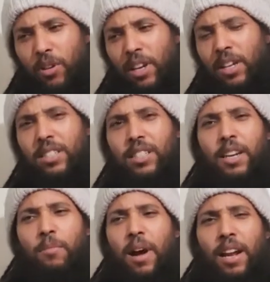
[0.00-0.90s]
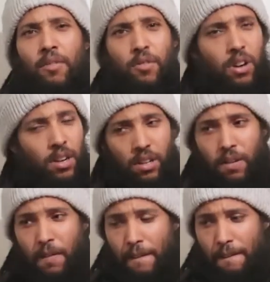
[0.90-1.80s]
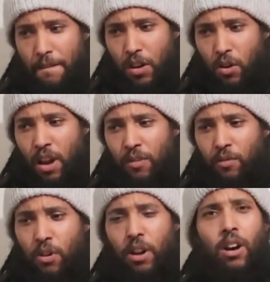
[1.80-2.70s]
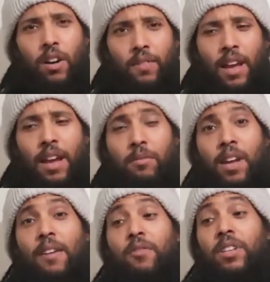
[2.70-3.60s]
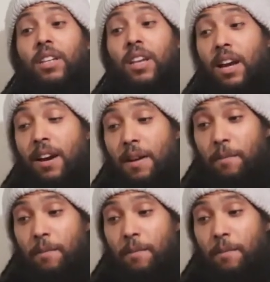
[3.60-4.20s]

They could say Pan-African, and for a lot of times I've said that